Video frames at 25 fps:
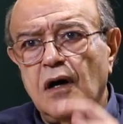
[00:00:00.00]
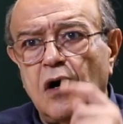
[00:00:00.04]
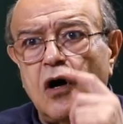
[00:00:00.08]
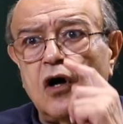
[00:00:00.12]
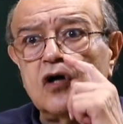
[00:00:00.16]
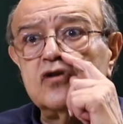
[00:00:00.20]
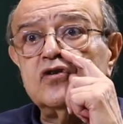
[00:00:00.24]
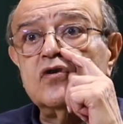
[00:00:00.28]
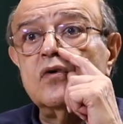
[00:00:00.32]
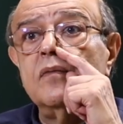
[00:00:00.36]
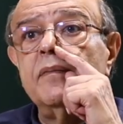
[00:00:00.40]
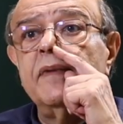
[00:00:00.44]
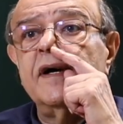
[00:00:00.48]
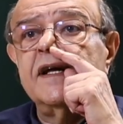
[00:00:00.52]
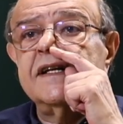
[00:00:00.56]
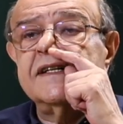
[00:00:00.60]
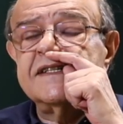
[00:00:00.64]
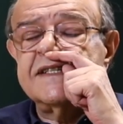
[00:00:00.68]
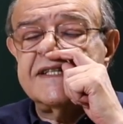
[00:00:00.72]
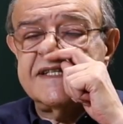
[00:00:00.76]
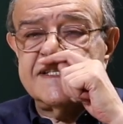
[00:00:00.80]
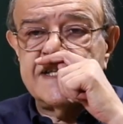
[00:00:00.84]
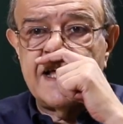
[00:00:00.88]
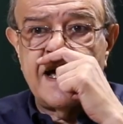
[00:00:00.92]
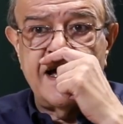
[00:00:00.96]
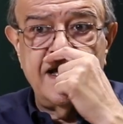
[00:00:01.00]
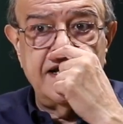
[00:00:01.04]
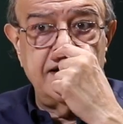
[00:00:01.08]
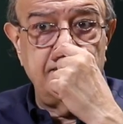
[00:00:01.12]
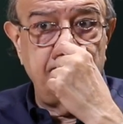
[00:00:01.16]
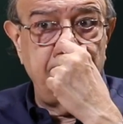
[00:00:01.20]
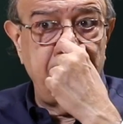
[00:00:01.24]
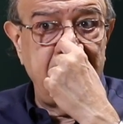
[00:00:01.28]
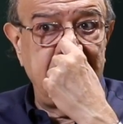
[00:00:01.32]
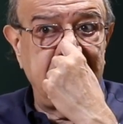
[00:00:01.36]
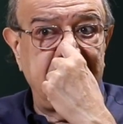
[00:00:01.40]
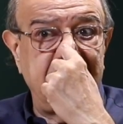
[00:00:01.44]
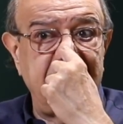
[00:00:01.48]
Ottoman-style
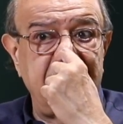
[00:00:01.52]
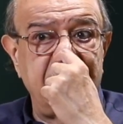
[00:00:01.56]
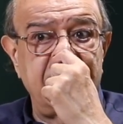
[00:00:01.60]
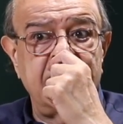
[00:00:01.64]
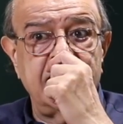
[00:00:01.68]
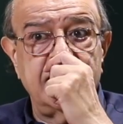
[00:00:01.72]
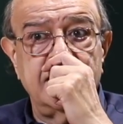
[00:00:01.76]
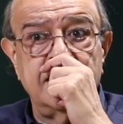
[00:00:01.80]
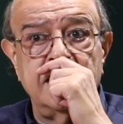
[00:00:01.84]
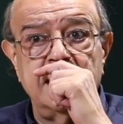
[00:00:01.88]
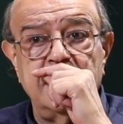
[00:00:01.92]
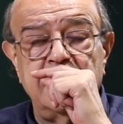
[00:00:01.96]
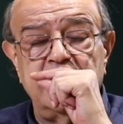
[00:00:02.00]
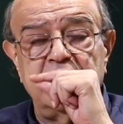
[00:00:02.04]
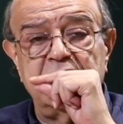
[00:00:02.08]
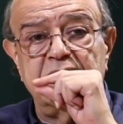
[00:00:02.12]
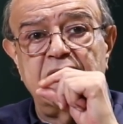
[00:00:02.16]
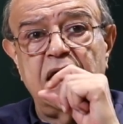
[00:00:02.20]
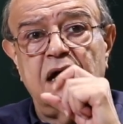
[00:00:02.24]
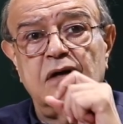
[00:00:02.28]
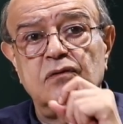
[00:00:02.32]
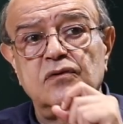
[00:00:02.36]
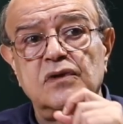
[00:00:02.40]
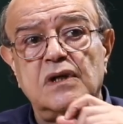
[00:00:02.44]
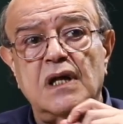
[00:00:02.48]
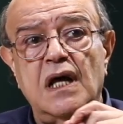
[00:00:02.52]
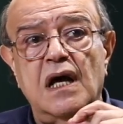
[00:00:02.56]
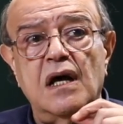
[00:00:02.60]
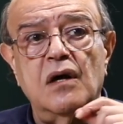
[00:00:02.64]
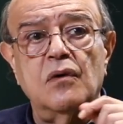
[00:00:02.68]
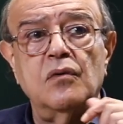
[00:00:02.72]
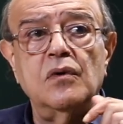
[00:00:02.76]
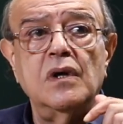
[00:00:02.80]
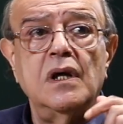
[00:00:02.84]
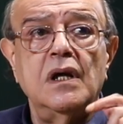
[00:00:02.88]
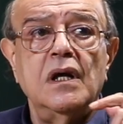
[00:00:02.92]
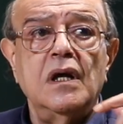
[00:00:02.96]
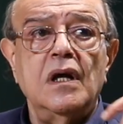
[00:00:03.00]
building in
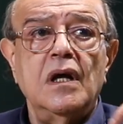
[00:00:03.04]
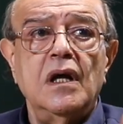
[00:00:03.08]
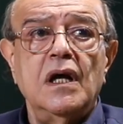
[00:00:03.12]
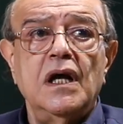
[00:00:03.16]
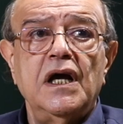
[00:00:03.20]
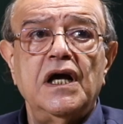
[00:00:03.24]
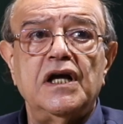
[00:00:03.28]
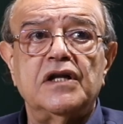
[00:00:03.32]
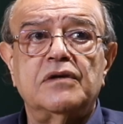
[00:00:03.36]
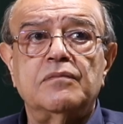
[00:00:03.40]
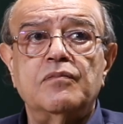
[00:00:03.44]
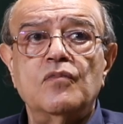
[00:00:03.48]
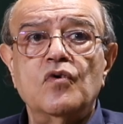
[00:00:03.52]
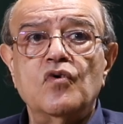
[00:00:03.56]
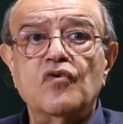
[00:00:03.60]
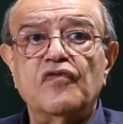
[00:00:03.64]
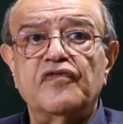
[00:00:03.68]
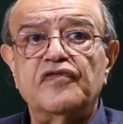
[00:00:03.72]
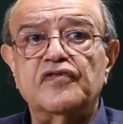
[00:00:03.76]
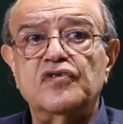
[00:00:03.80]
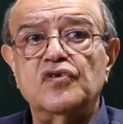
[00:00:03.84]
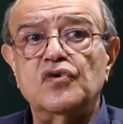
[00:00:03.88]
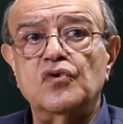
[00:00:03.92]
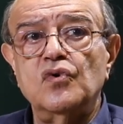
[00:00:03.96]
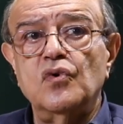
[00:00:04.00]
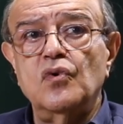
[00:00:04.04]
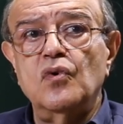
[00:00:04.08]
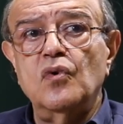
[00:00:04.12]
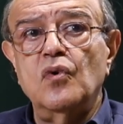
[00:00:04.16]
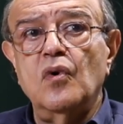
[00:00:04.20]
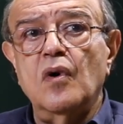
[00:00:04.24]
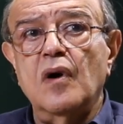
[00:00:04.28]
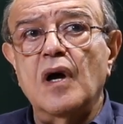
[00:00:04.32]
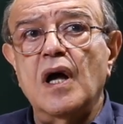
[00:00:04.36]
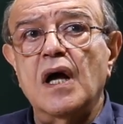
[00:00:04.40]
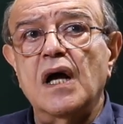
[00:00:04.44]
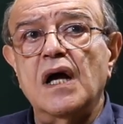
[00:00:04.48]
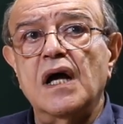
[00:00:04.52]
downtown. It moved
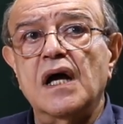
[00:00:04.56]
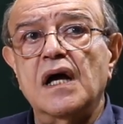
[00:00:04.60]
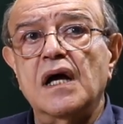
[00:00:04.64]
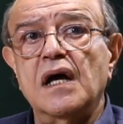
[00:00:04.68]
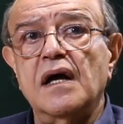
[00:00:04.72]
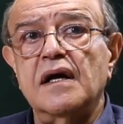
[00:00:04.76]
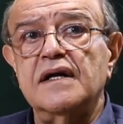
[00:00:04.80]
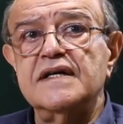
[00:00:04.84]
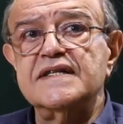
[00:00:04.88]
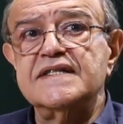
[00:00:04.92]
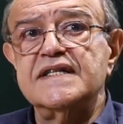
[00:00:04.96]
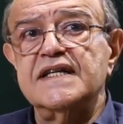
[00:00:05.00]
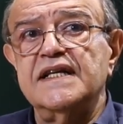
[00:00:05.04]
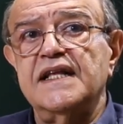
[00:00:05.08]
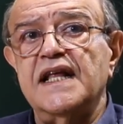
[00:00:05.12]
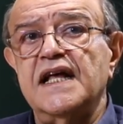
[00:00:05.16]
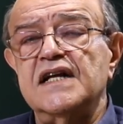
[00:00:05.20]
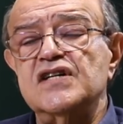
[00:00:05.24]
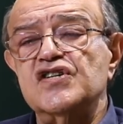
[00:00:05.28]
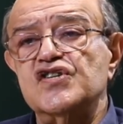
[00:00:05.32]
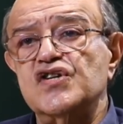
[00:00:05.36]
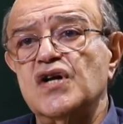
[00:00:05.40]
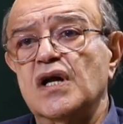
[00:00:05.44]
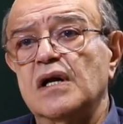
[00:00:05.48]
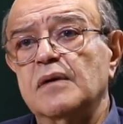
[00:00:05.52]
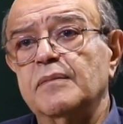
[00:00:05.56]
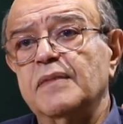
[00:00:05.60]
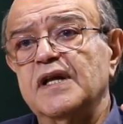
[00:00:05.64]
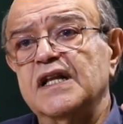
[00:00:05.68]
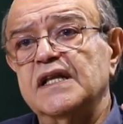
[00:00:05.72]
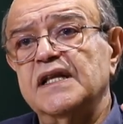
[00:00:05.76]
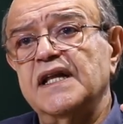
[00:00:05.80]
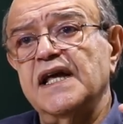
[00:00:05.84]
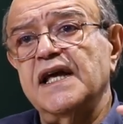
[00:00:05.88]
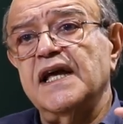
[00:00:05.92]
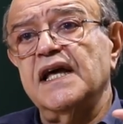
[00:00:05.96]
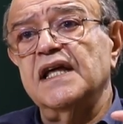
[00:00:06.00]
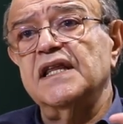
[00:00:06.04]
to a residential
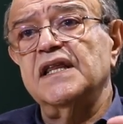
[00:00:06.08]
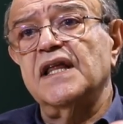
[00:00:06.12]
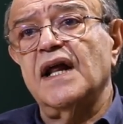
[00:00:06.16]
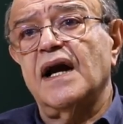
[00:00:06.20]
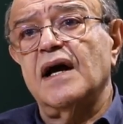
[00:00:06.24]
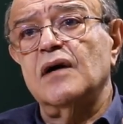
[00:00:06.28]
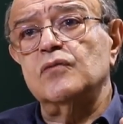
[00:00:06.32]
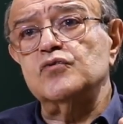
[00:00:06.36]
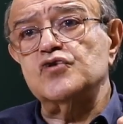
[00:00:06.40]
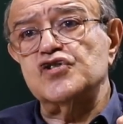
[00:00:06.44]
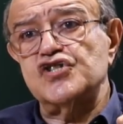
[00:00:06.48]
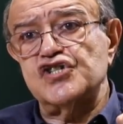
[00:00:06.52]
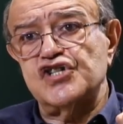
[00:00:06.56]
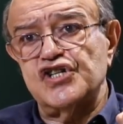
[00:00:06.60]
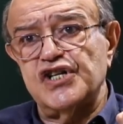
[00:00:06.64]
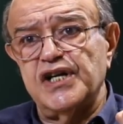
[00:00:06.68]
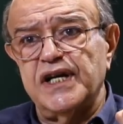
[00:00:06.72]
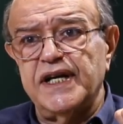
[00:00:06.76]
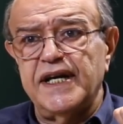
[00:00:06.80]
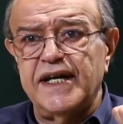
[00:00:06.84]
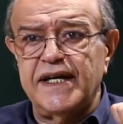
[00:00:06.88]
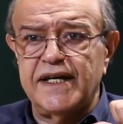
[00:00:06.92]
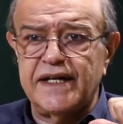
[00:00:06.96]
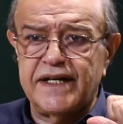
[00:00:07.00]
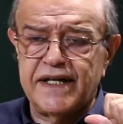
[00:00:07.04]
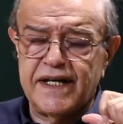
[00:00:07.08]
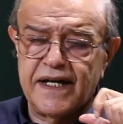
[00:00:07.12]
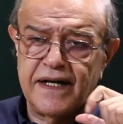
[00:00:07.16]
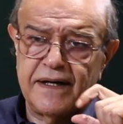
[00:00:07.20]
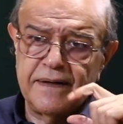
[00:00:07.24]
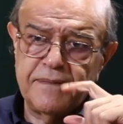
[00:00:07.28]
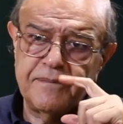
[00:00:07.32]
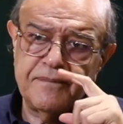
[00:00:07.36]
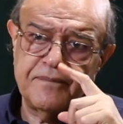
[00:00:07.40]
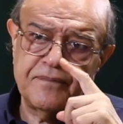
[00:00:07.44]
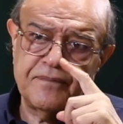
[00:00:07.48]
building in the Rawshi area.